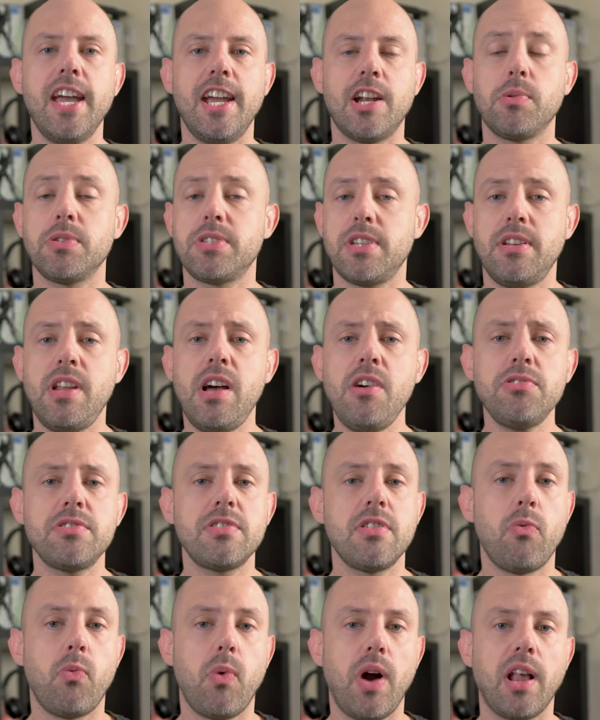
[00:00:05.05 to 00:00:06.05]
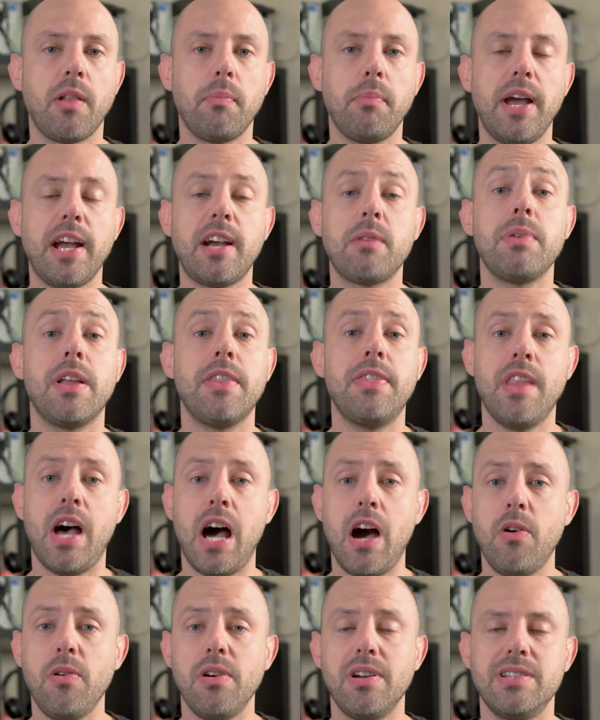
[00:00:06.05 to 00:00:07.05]
It was announced a while back, but
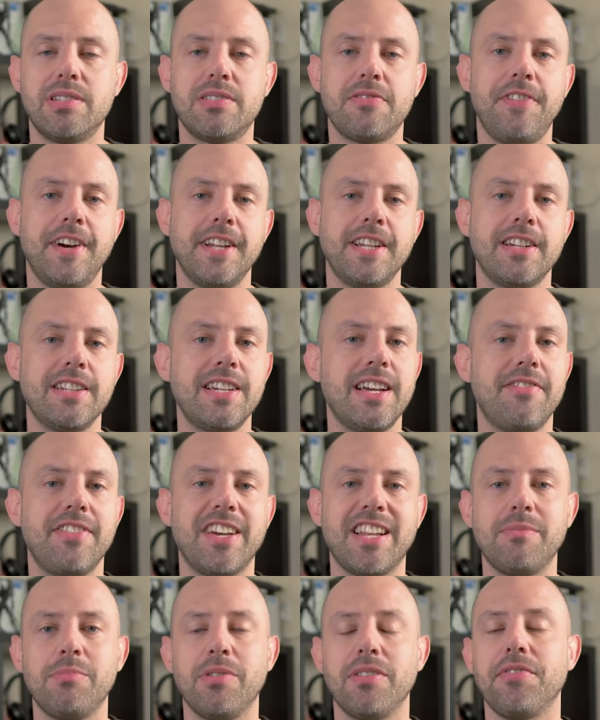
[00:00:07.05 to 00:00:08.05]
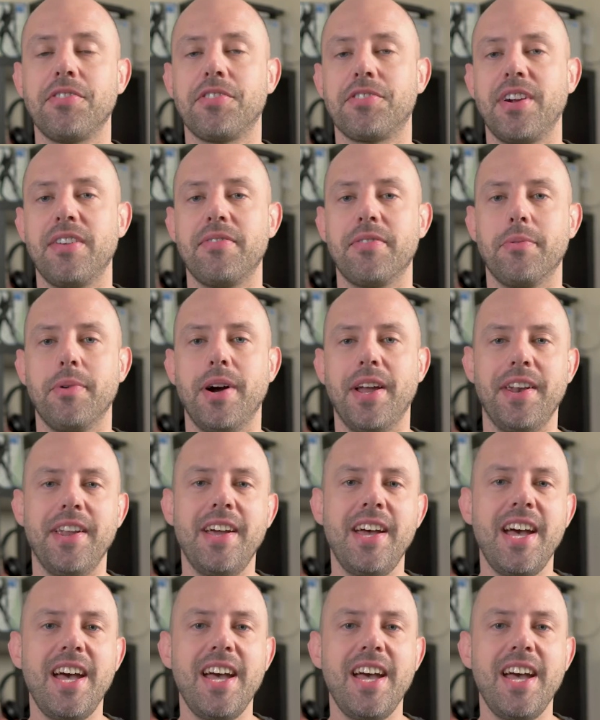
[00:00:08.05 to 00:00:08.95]
now is finally available for everyone.